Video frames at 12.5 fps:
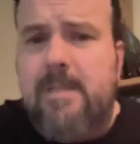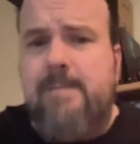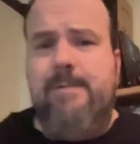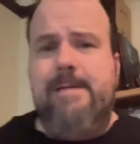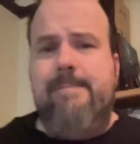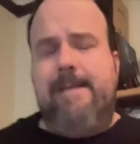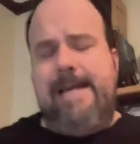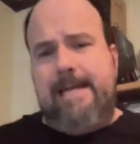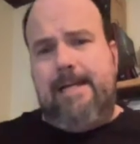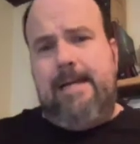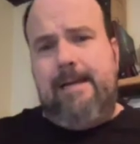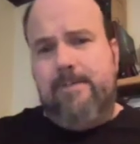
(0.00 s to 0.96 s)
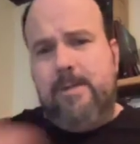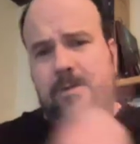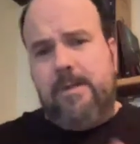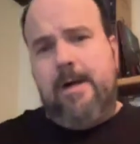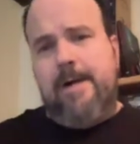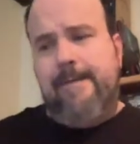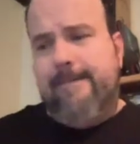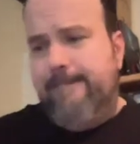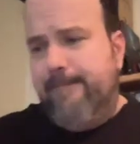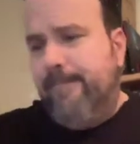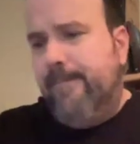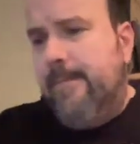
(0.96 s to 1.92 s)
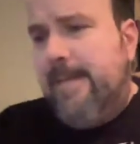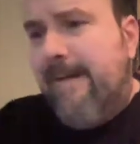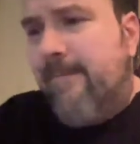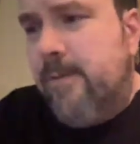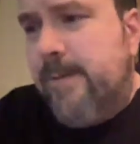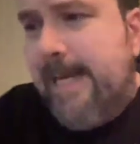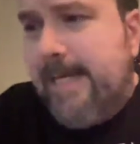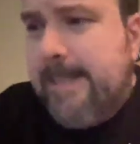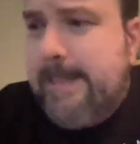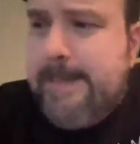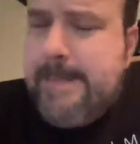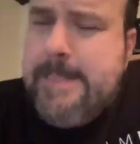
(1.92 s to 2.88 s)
Complete blank on it. I'm so sorry, Davros actor.